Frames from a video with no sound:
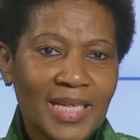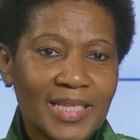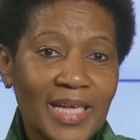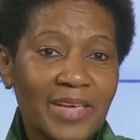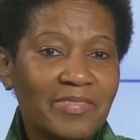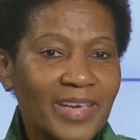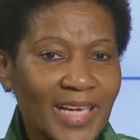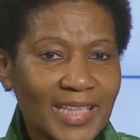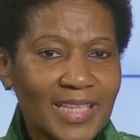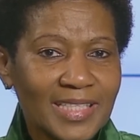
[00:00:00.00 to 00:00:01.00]
They have
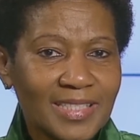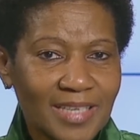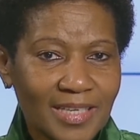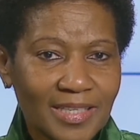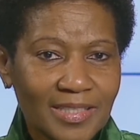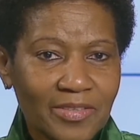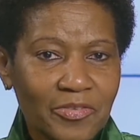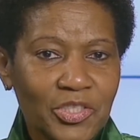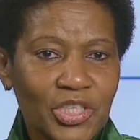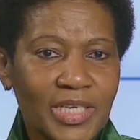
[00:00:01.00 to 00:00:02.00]
led the struggle
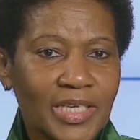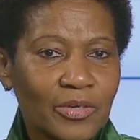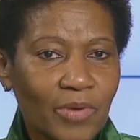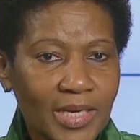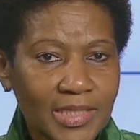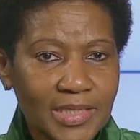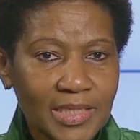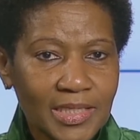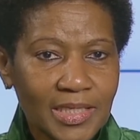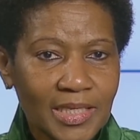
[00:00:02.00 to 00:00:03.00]
for gender
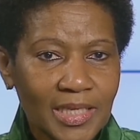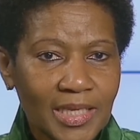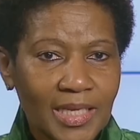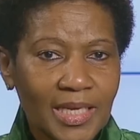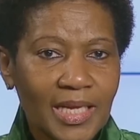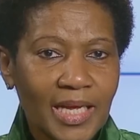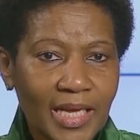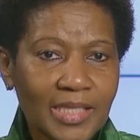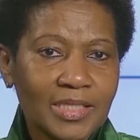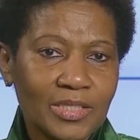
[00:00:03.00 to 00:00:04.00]
equality
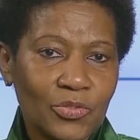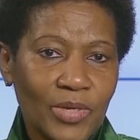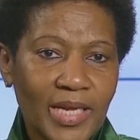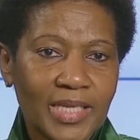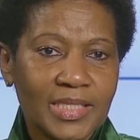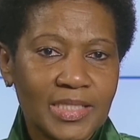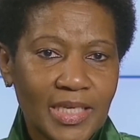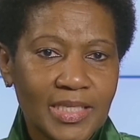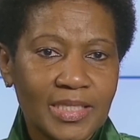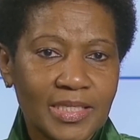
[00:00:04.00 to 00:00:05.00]
and to end
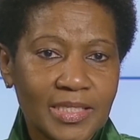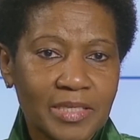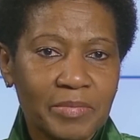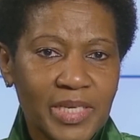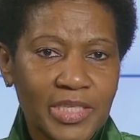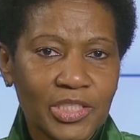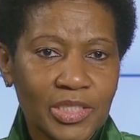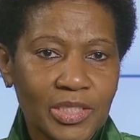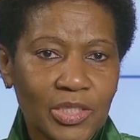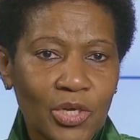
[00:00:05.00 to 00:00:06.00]
gender
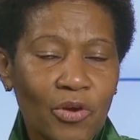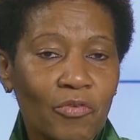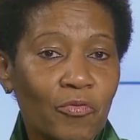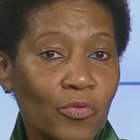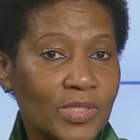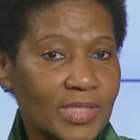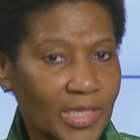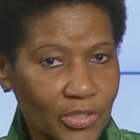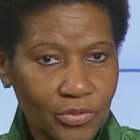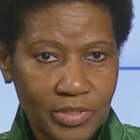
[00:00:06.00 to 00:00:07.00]
discrimination for
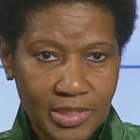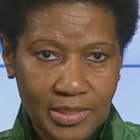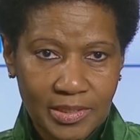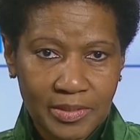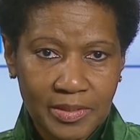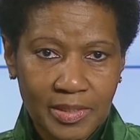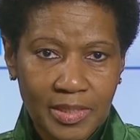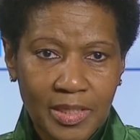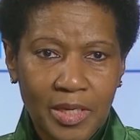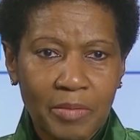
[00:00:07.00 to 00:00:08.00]
centuries.
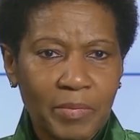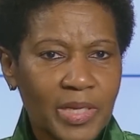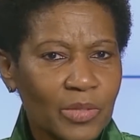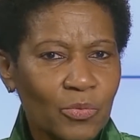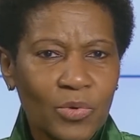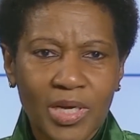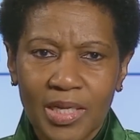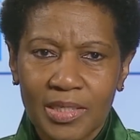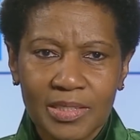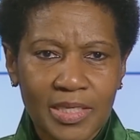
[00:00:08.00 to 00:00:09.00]
But the
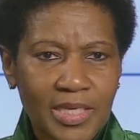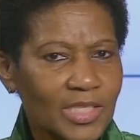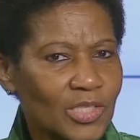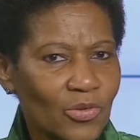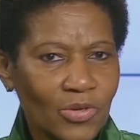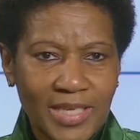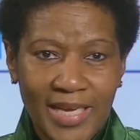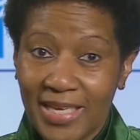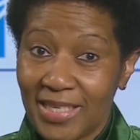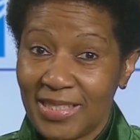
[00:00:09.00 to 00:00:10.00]
world has not
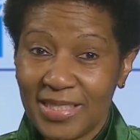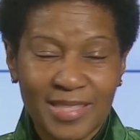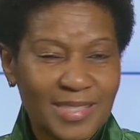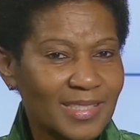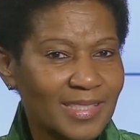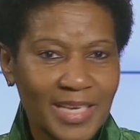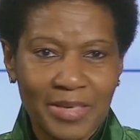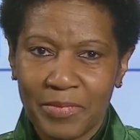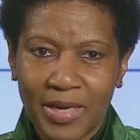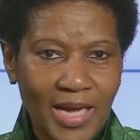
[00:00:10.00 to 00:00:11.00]
had the
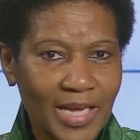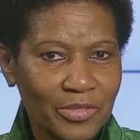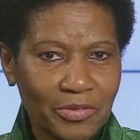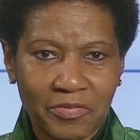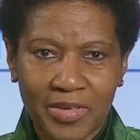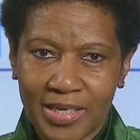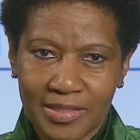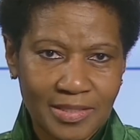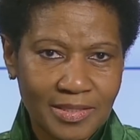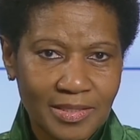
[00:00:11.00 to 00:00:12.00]
same kind of
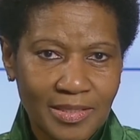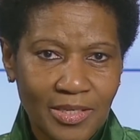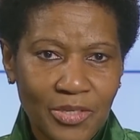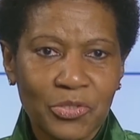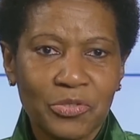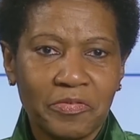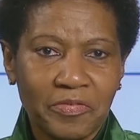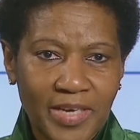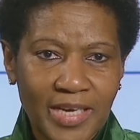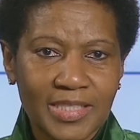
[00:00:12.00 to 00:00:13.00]
guts to
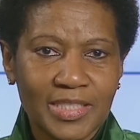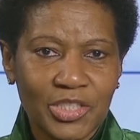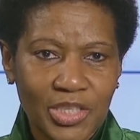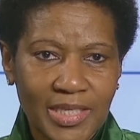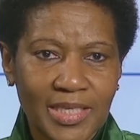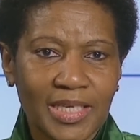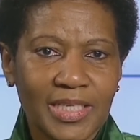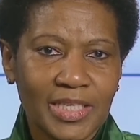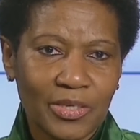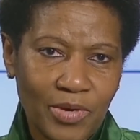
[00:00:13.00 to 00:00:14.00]
fight gender
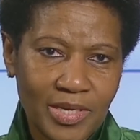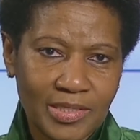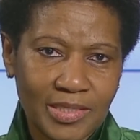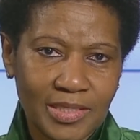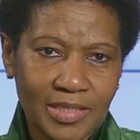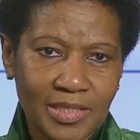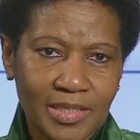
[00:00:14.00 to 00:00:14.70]
inequality.